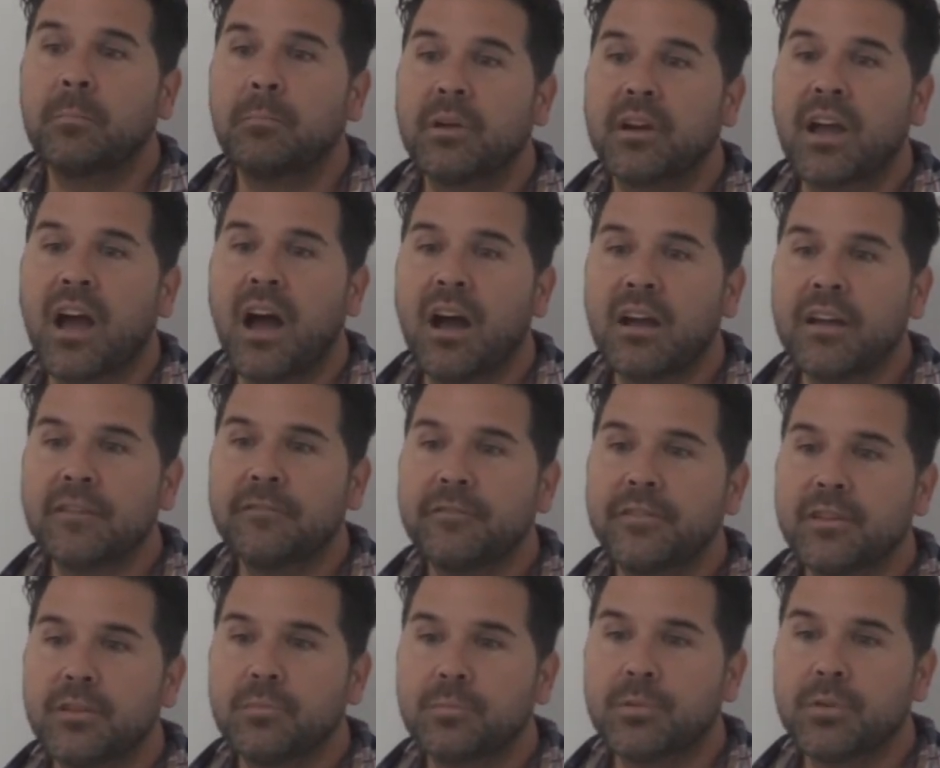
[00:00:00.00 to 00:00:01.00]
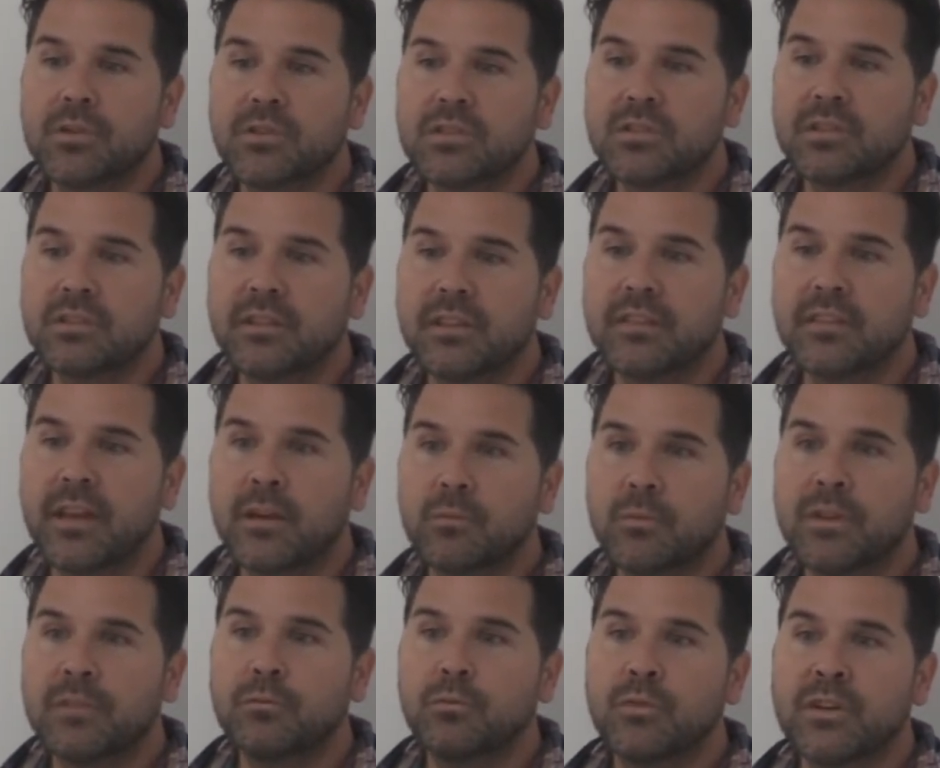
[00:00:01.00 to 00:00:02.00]
But I feel personally
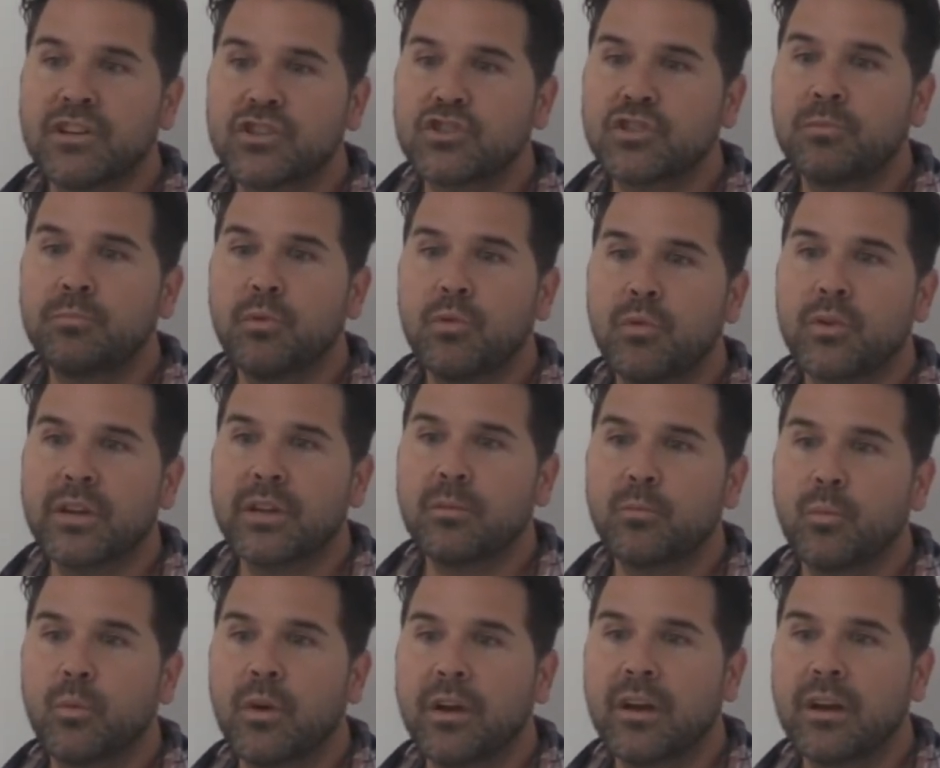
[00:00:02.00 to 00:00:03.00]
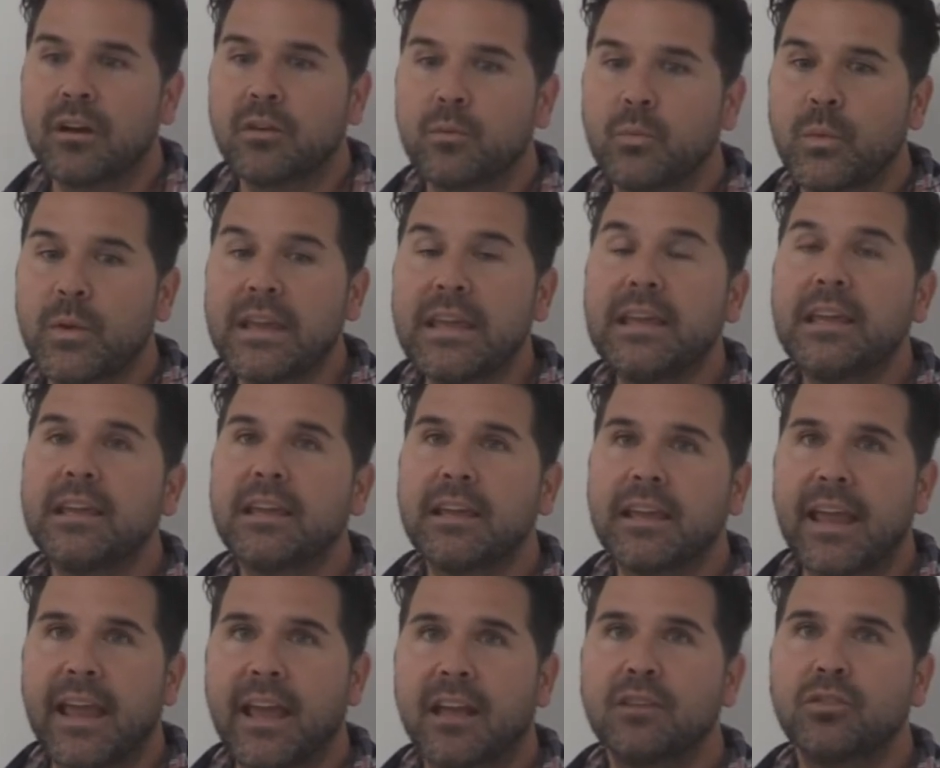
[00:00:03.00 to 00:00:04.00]
that we've reached a point where we
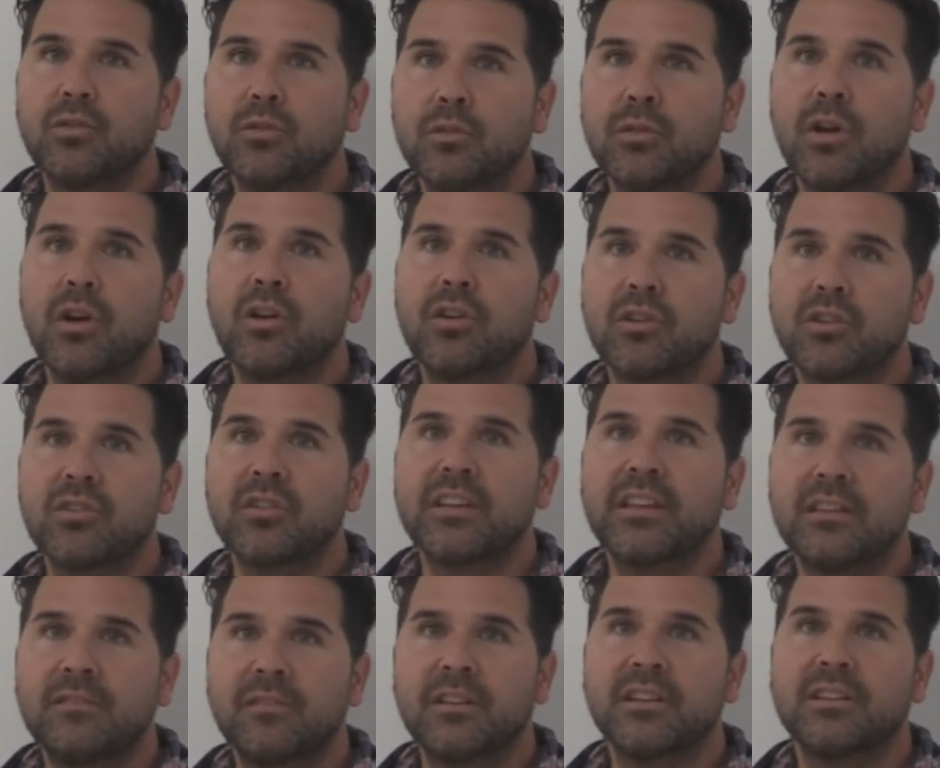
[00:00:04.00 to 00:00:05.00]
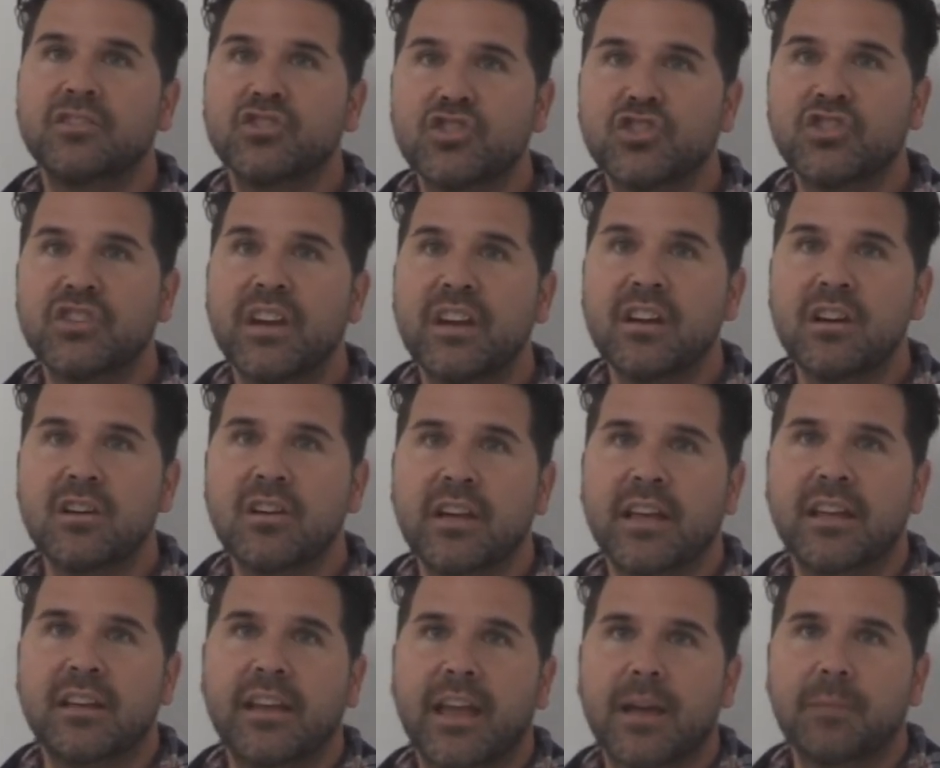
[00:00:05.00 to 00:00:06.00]
can no longer even share
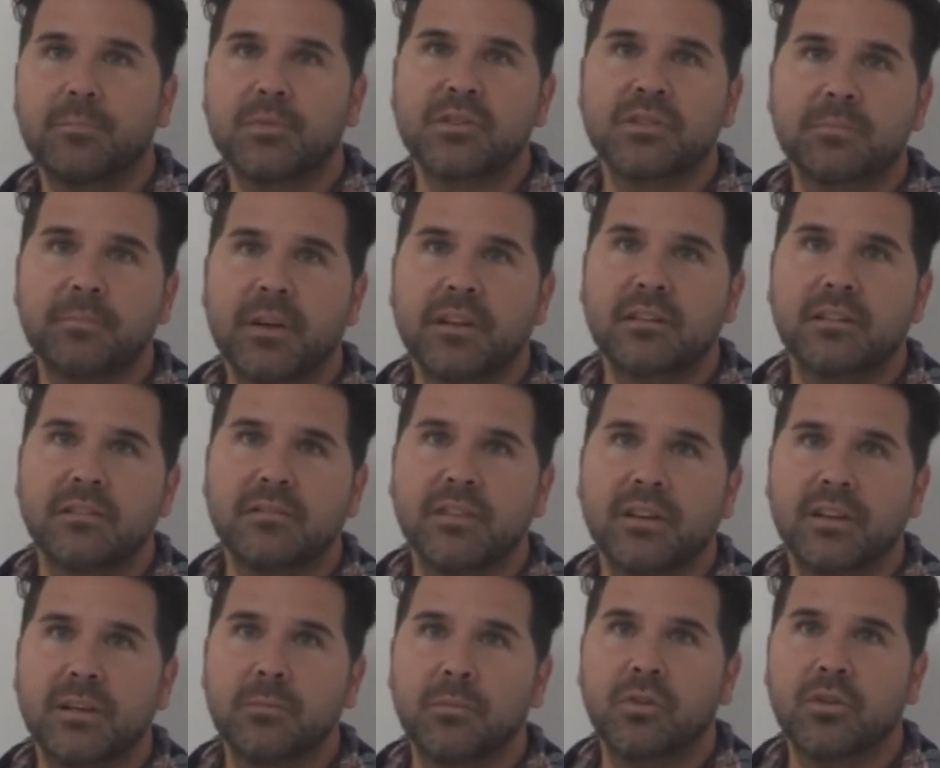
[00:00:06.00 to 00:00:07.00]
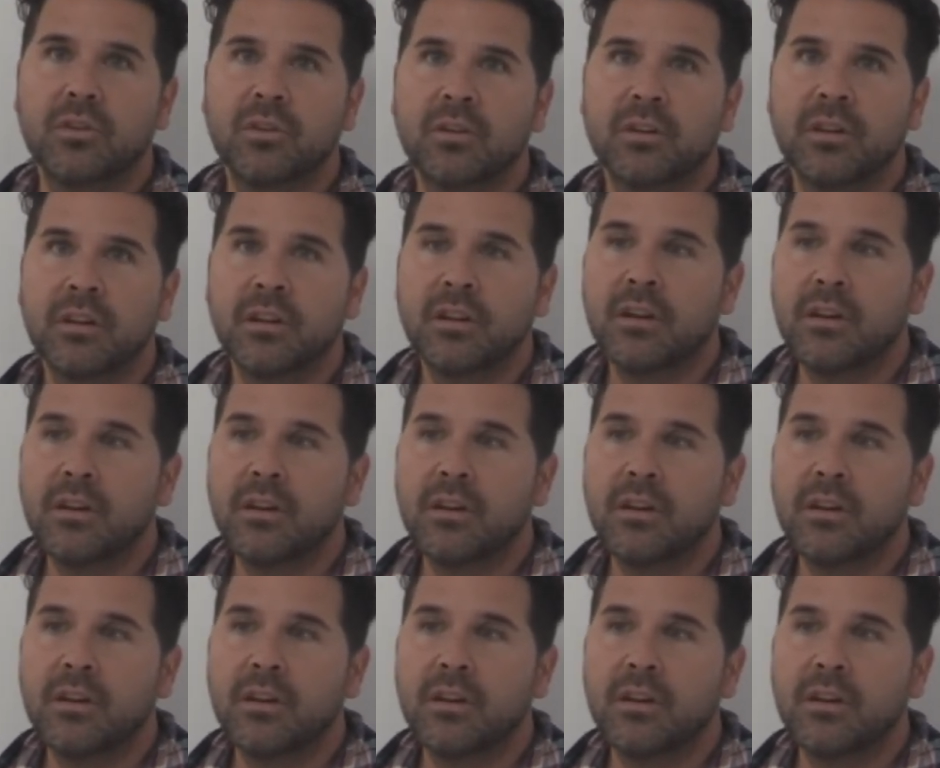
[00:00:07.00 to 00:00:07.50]
in that perspective anymore.